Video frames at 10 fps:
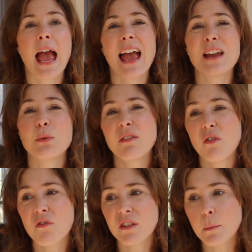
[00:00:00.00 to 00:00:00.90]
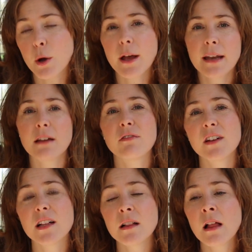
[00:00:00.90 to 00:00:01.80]
and we forfeit a book. And I
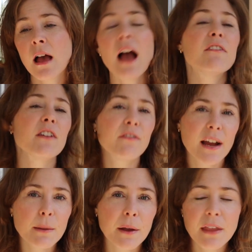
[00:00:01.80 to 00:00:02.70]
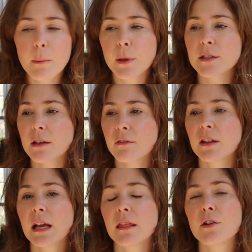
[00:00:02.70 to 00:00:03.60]
feel fine about that, because I feel
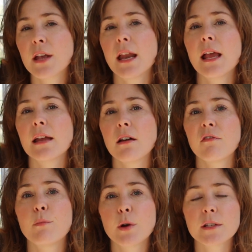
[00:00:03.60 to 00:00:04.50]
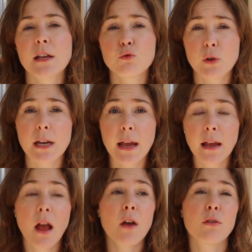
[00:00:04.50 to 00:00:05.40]
like they're getting enough books and
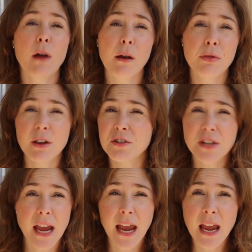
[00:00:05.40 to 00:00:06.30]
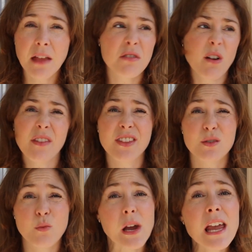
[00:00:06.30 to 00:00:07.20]
reading throughout their day and throughout
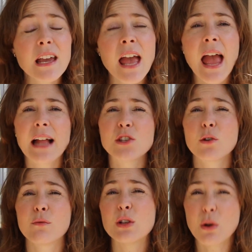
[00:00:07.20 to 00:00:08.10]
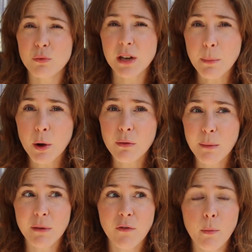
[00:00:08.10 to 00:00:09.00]
their week. And so if we don't read a book
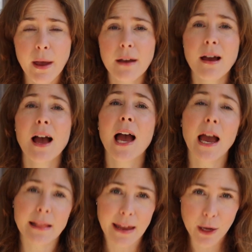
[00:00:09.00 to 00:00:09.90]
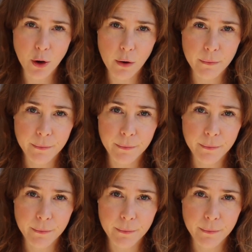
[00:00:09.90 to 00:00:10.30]
right before bed, I let it go.